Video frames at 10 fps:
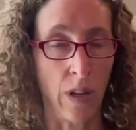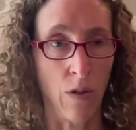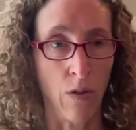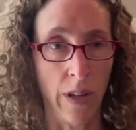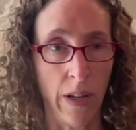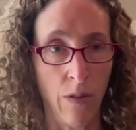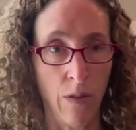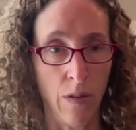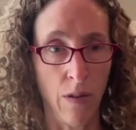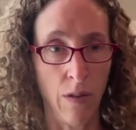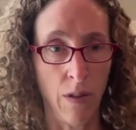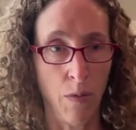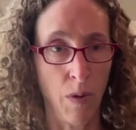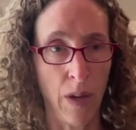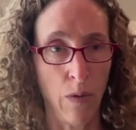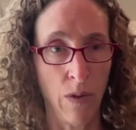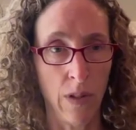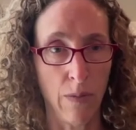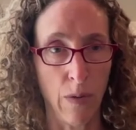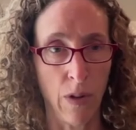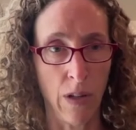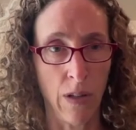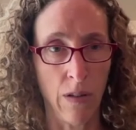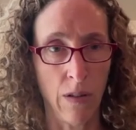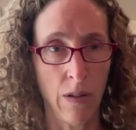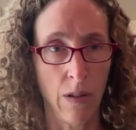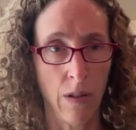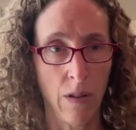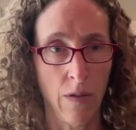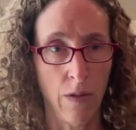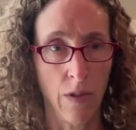coli are the three big ones. Am I right? For